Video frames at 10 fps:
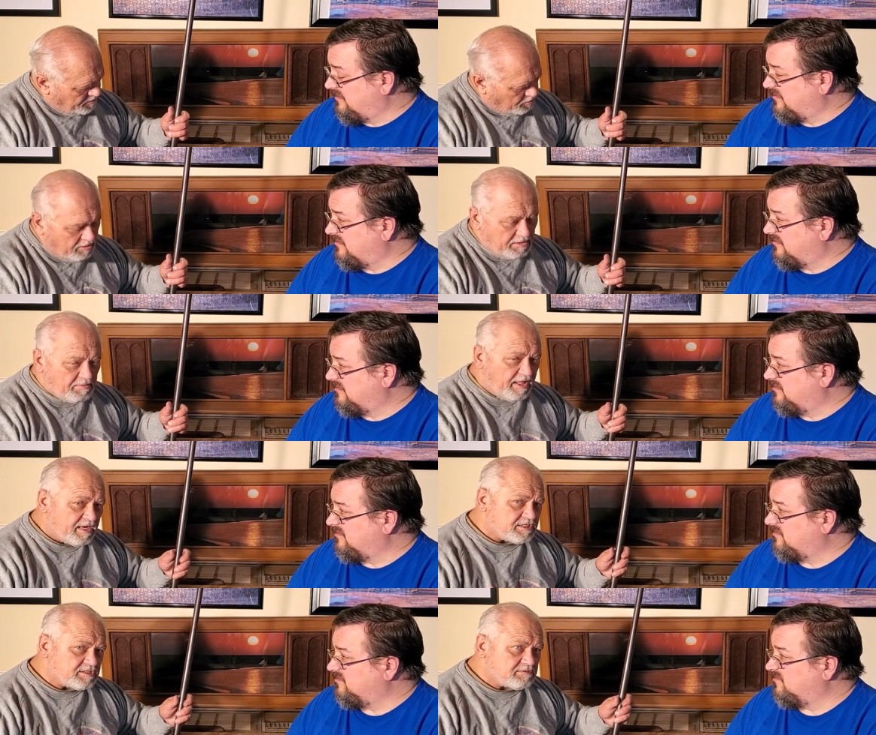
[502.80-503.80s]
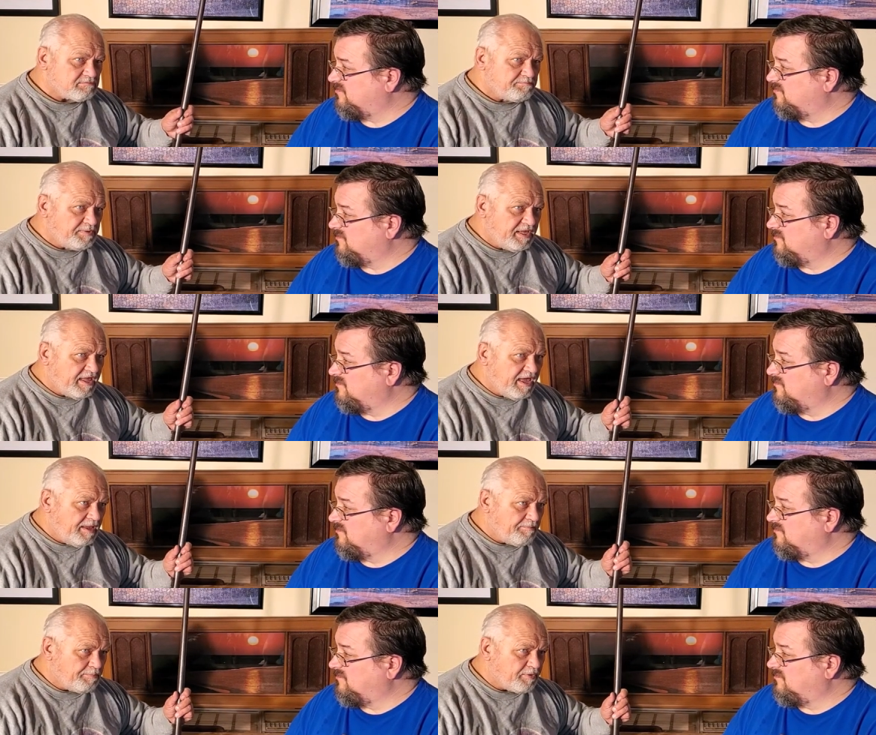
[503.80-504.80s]
Speaker 1: rolling blocks
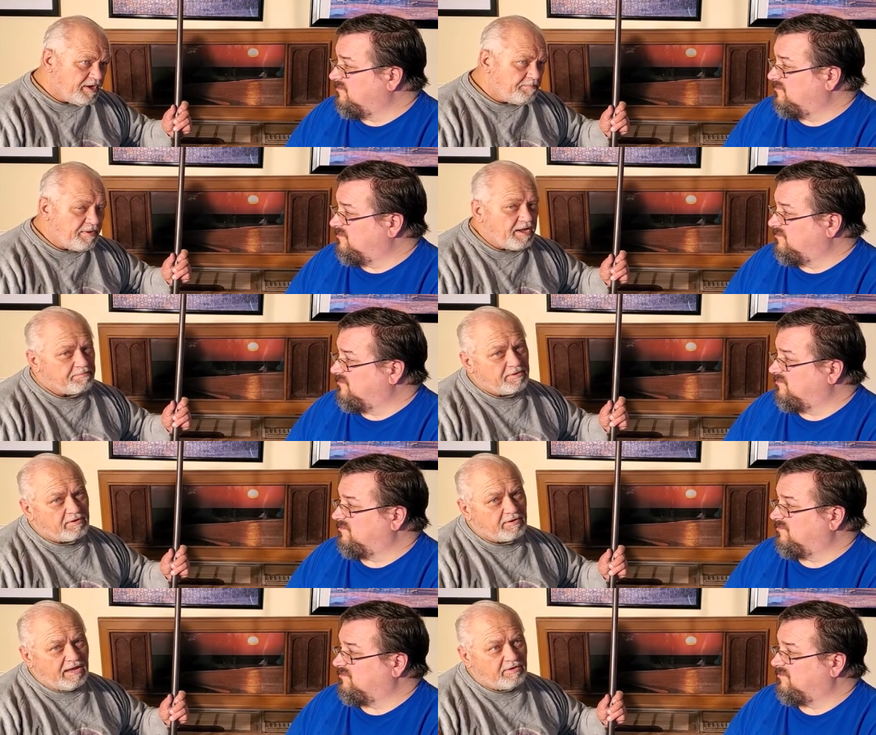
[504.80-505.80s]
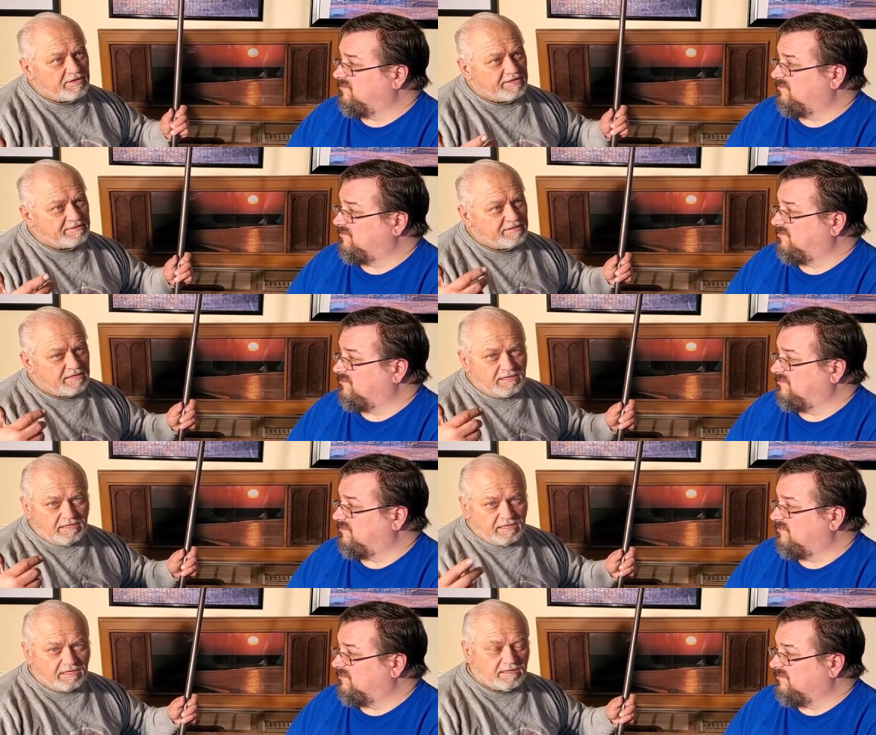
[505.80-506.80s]
became pretty popular out in
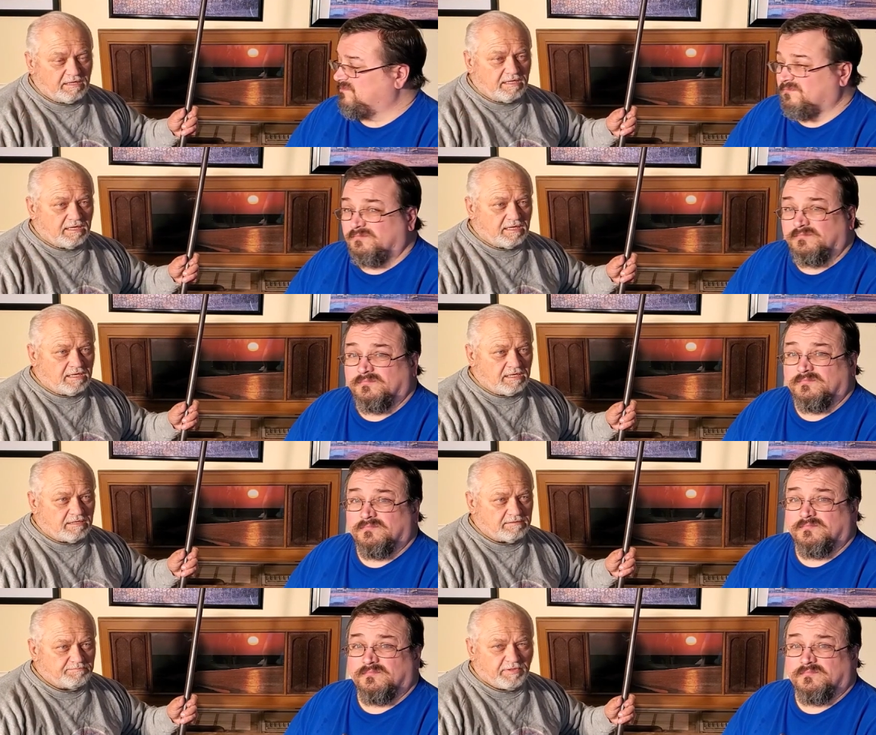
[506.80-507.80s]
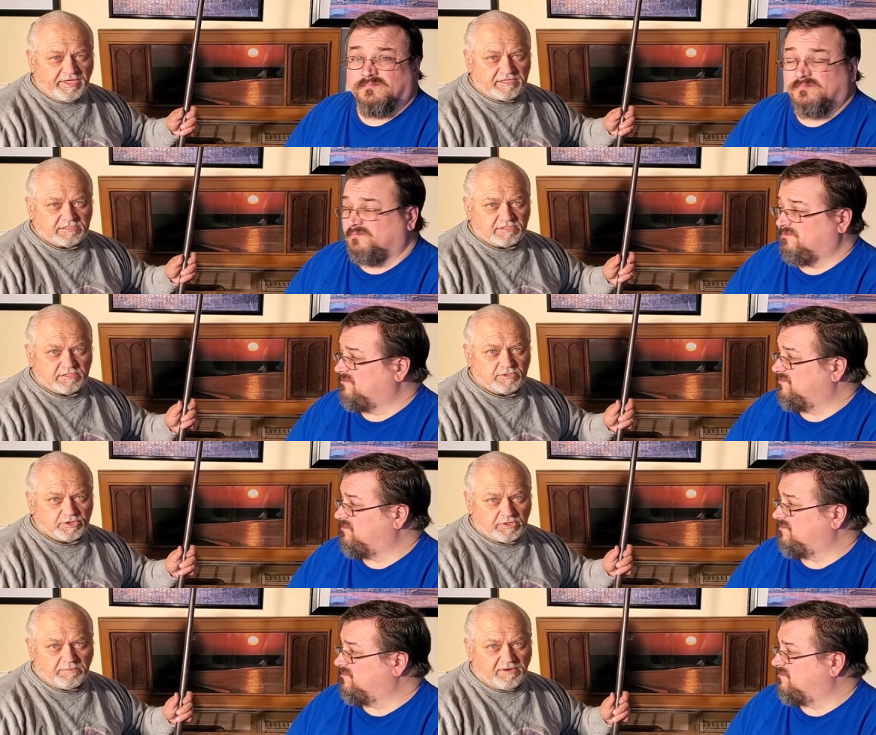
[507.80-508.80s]
the plains
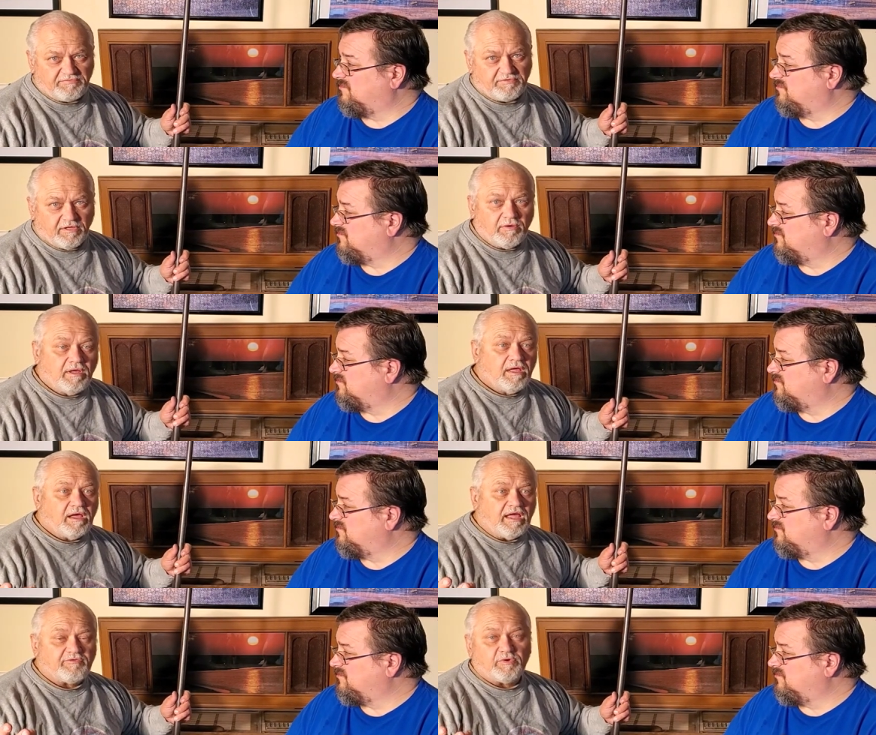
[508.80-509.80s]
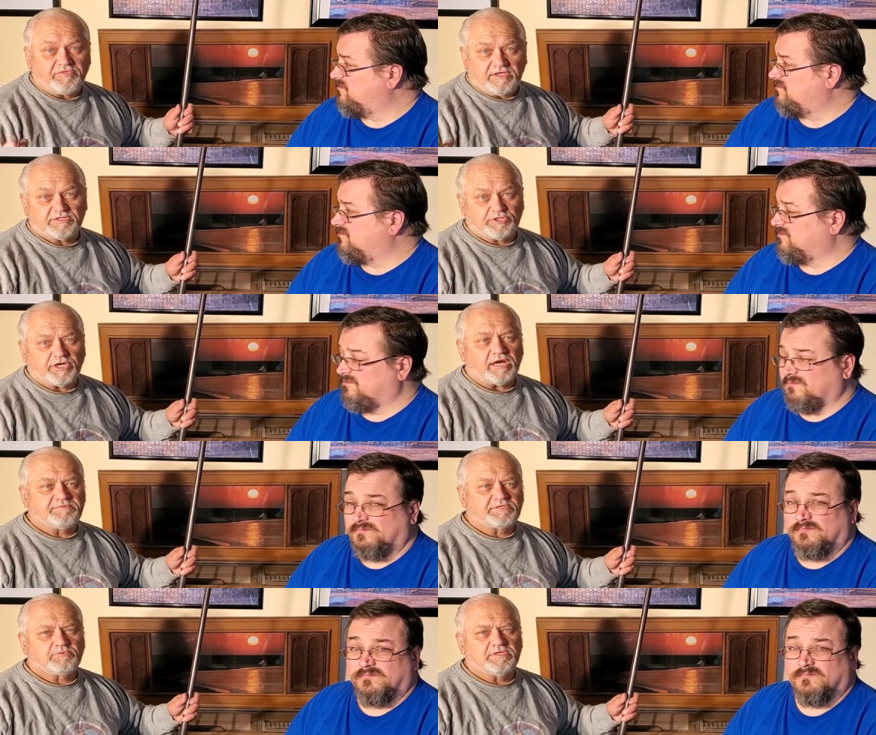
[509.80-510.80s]
shooting buffalo. Everyone thinks the
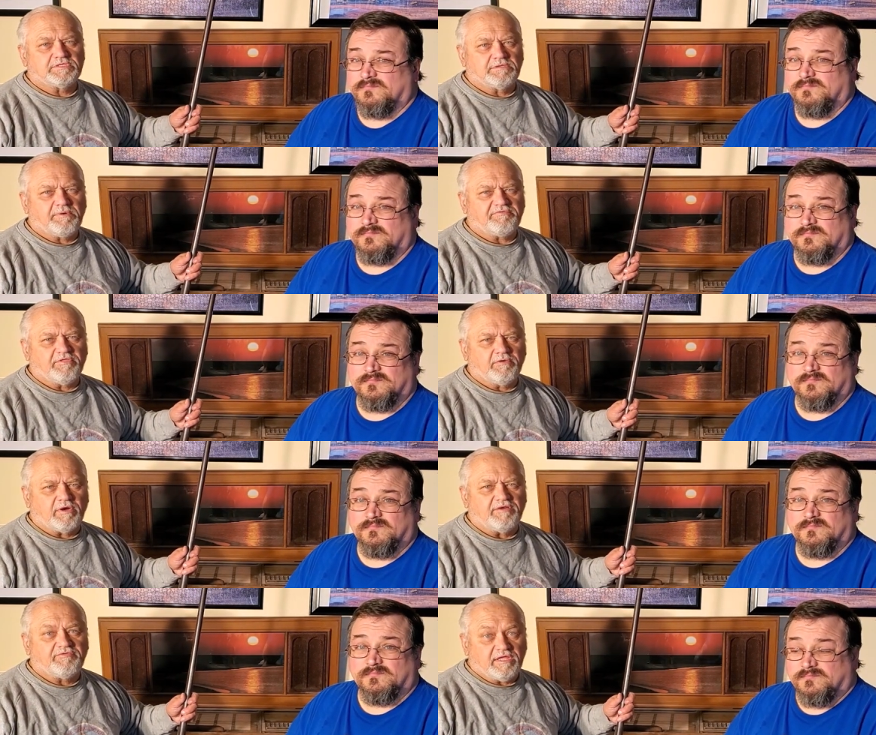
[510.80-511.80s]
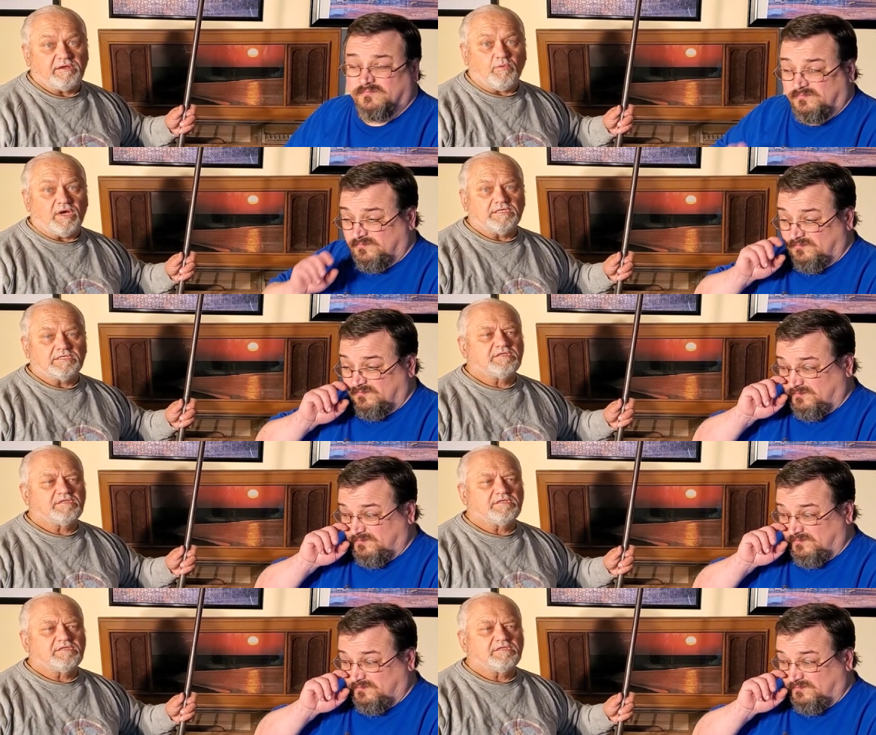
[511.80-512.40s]
Sharps was the buffalo rifle, and it was.